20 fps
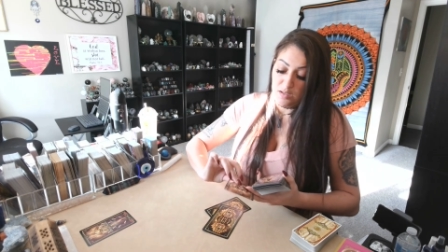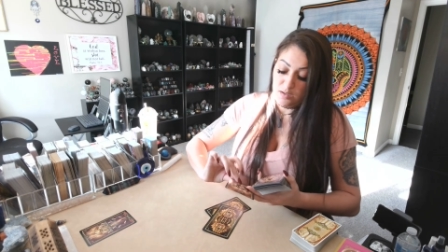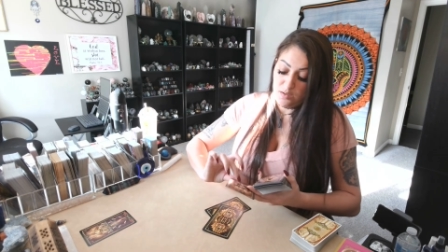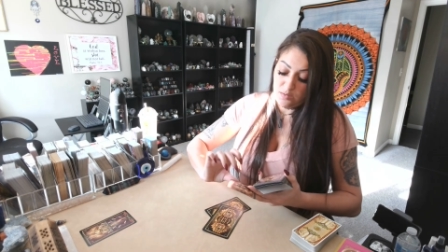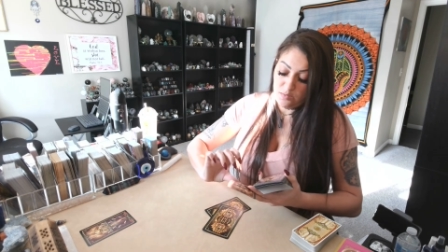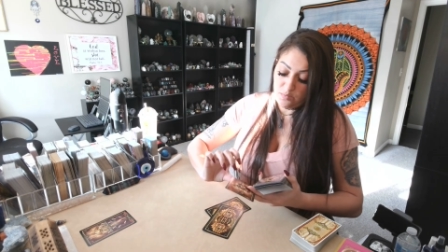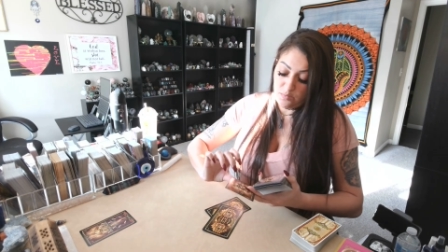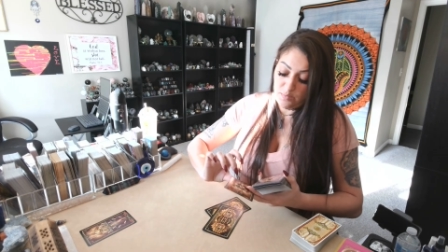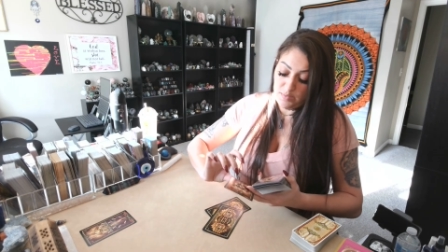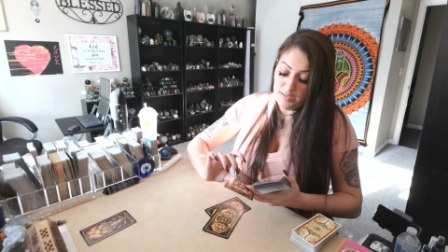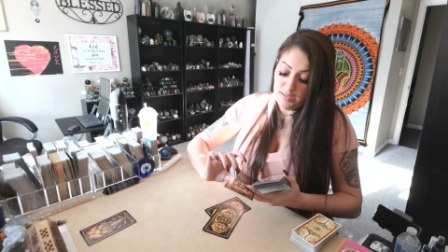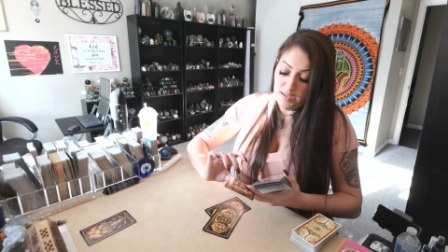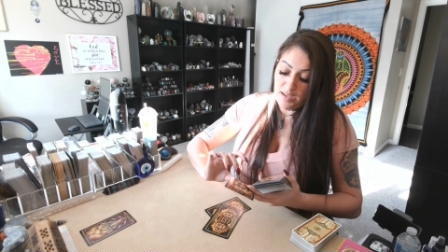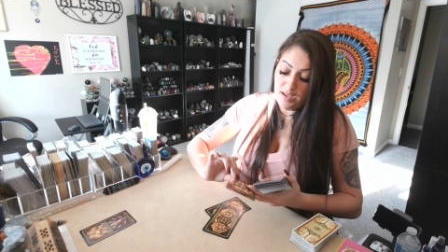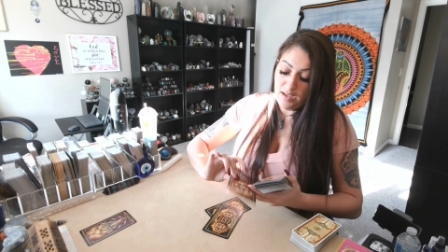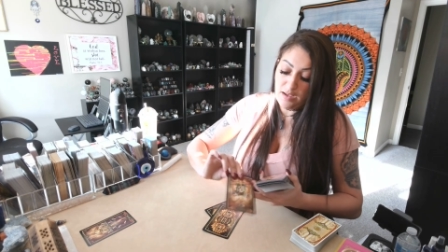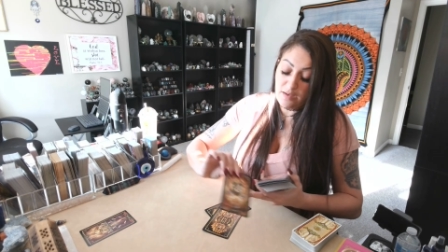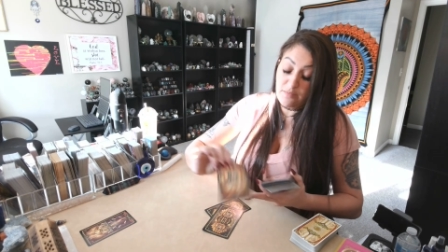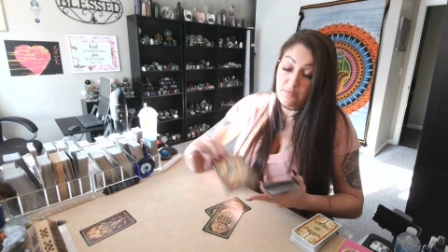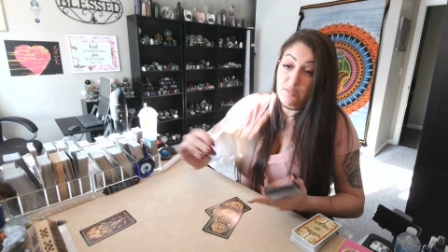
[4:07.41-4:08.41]
We
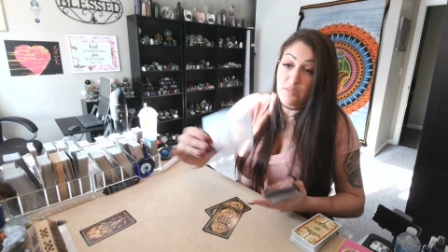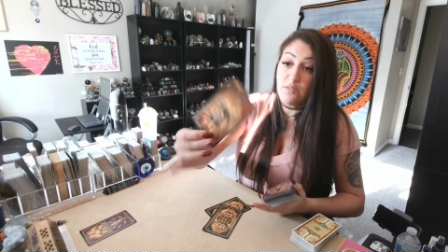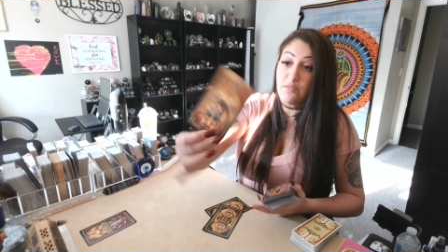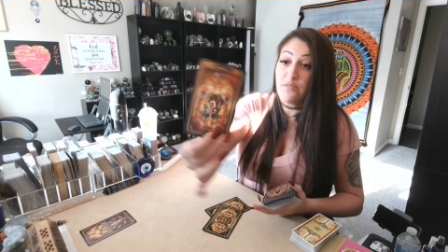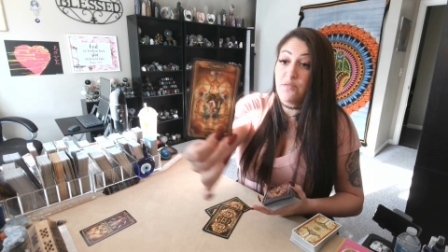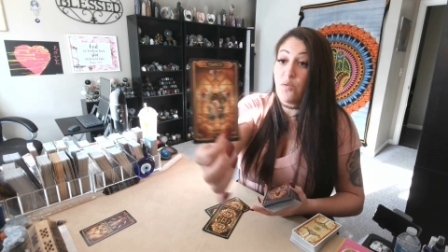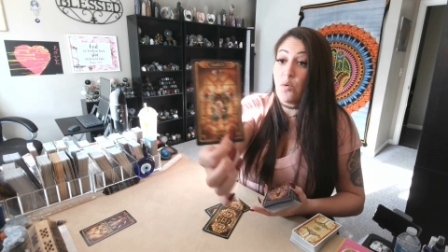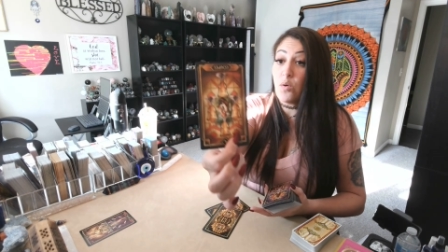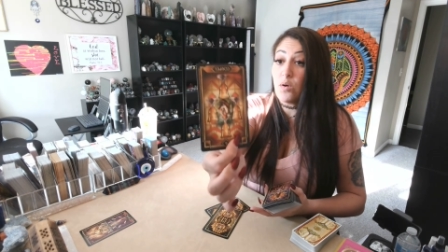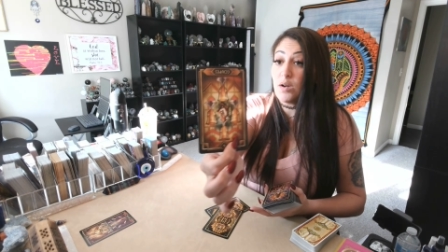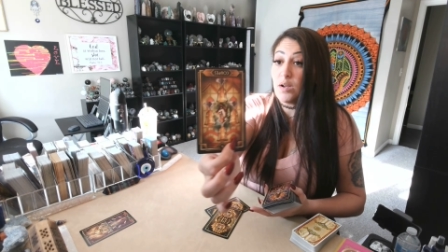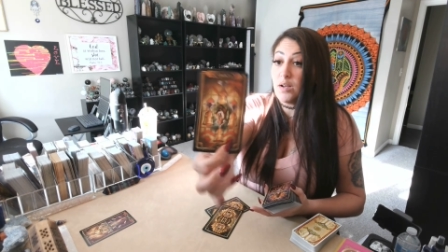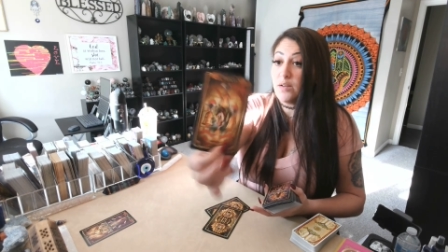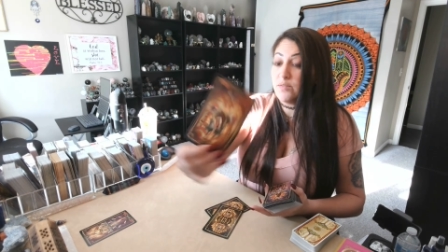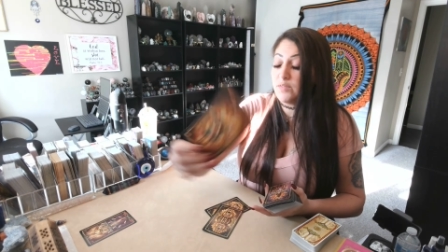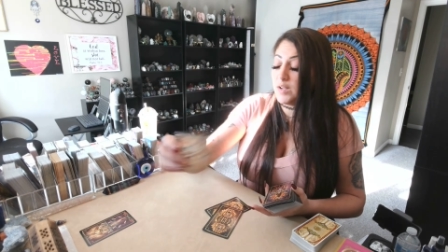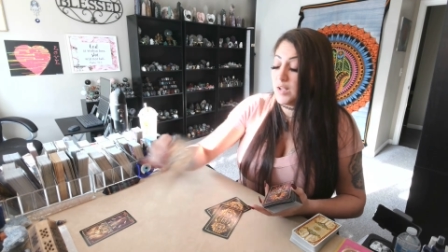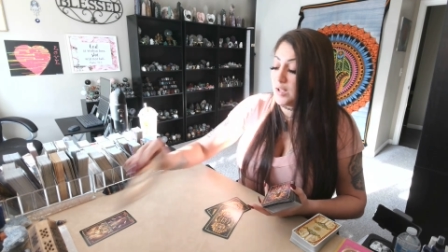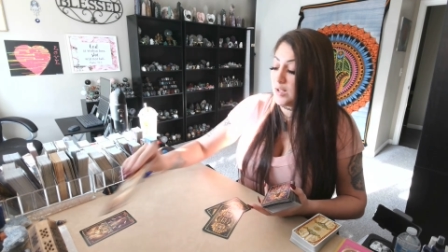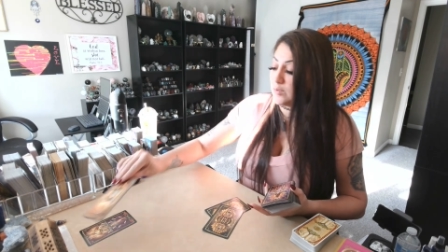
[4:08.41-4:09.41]
have the Four
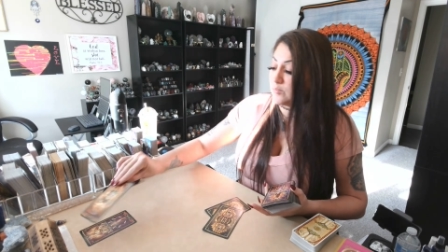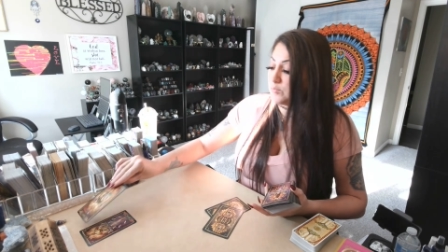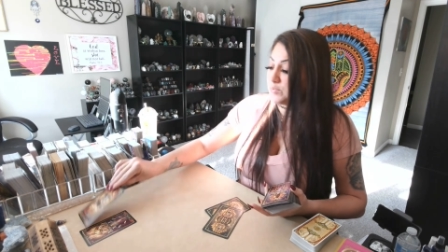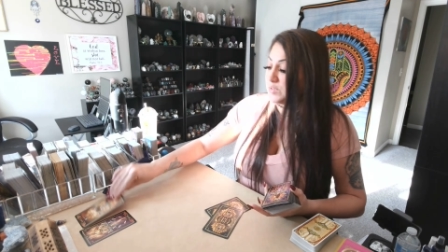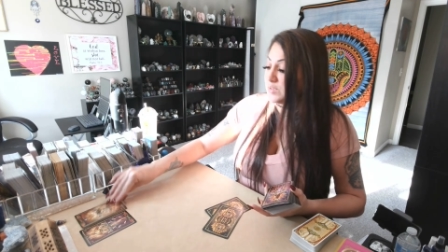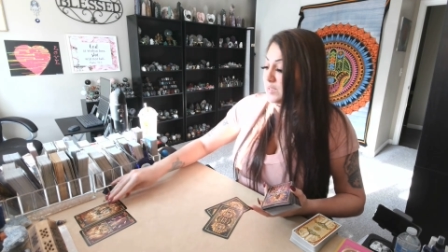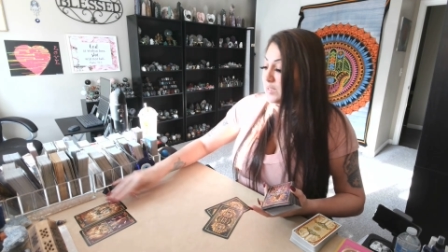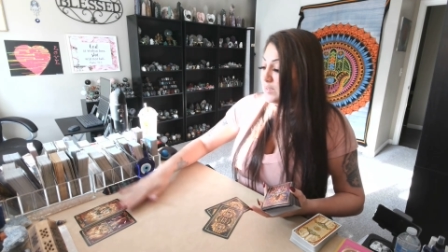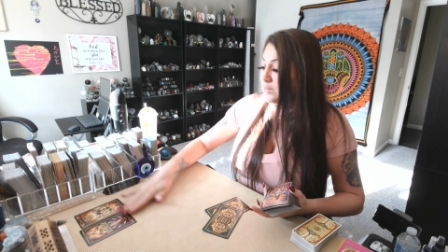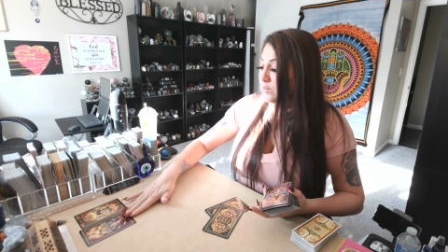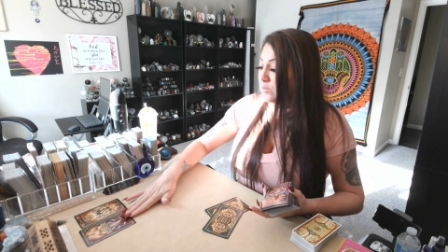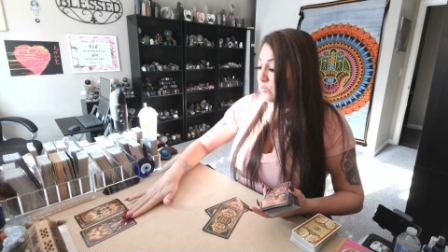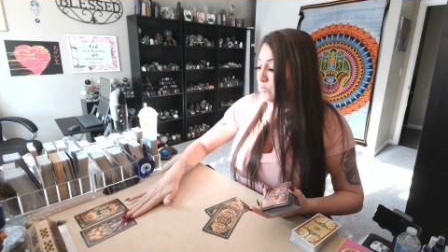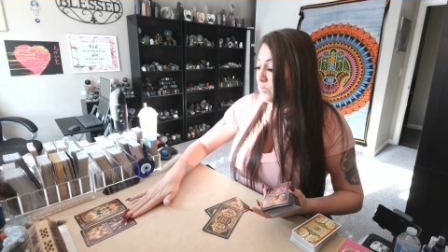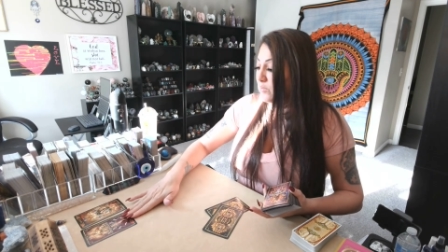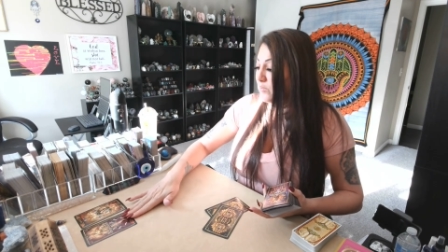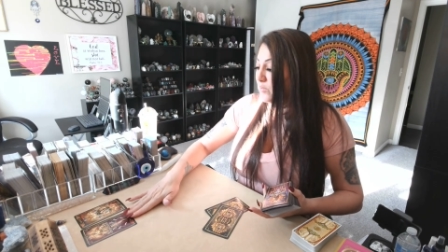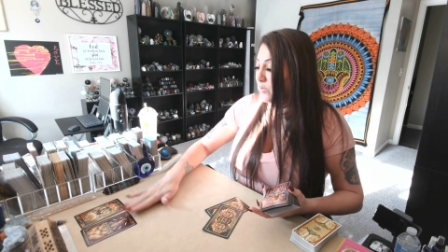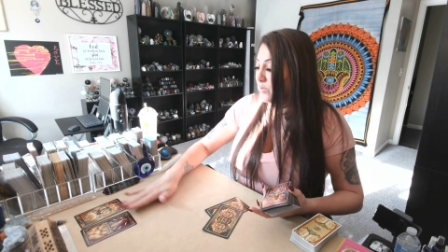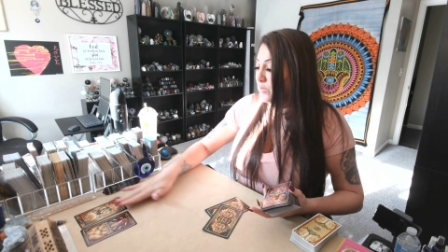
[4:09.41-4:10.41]
of Cups in the
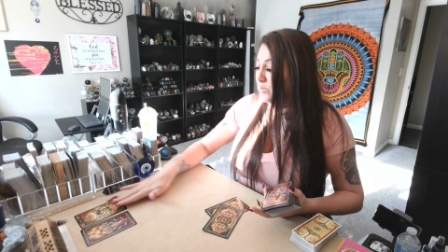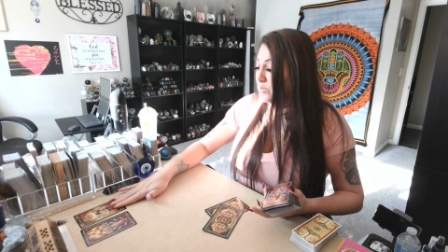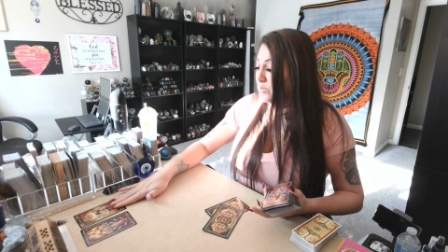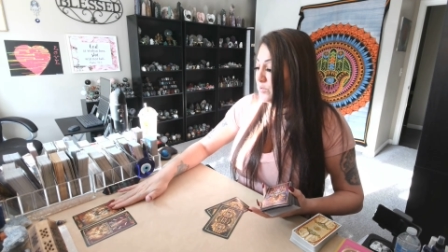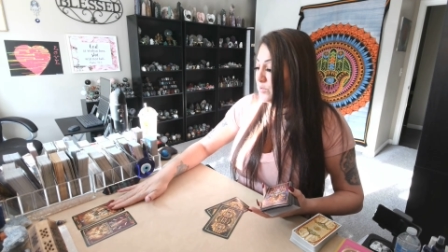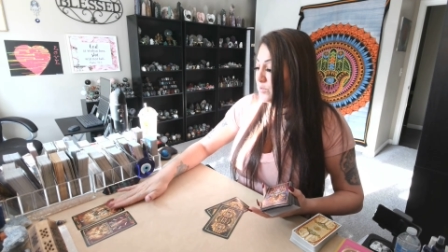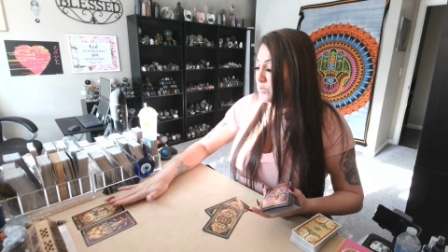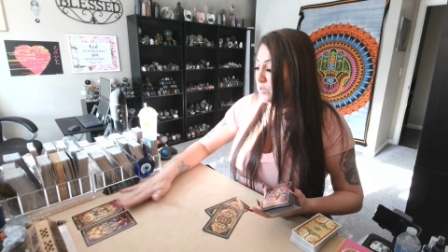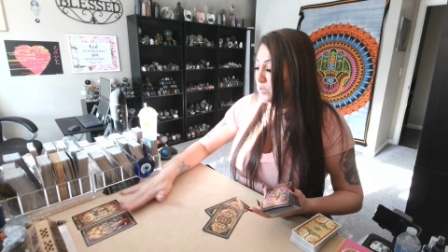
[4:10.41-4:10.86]
reverse.